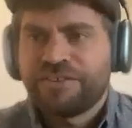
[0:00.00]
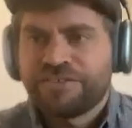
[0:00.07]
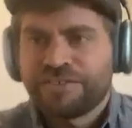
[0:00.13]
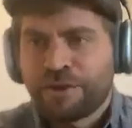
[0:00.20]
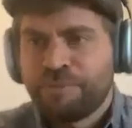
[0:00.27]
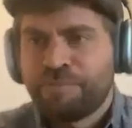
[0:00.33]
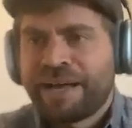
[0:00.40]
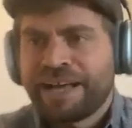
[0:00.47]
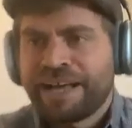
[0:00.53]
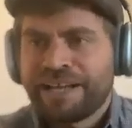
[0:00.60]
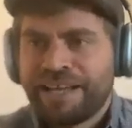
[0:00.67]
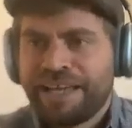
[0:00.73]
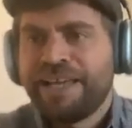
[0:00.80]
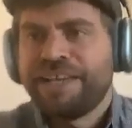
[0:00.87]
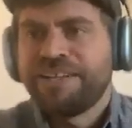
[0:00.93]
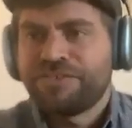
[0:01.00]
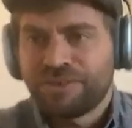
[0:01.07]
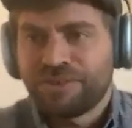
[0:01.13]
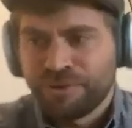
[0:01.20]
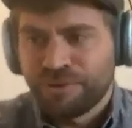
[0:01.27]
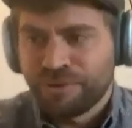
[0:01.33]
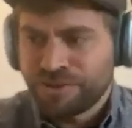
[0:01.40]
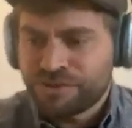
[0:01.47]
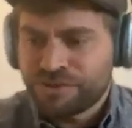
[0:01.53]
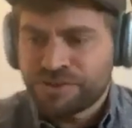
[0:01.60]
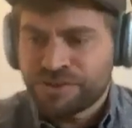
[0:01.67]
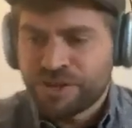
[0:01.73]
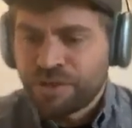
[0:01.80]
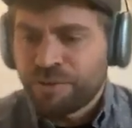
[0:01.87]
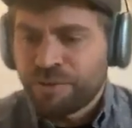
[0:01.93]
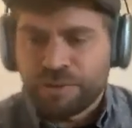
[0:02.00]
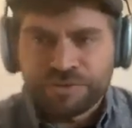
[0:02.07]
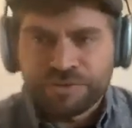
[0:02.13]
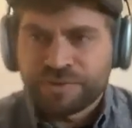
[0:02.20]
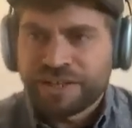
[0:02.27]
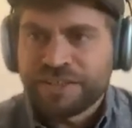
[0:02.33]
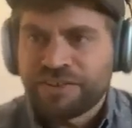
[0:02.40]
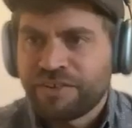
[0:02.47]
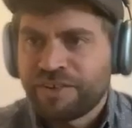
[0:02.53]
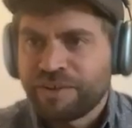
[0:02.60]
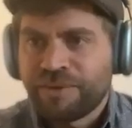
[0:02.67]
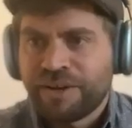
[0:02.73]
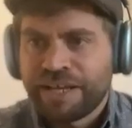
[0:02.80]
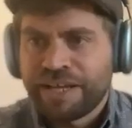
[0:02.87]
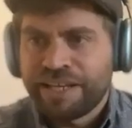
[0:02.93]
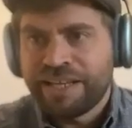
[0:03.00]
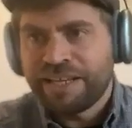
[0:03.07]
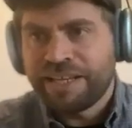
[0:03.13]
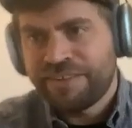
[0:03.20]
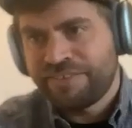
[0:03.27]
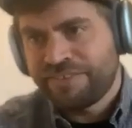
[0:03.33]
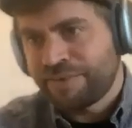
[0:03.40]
so backlit, and her torch wasn't really doing what I needed.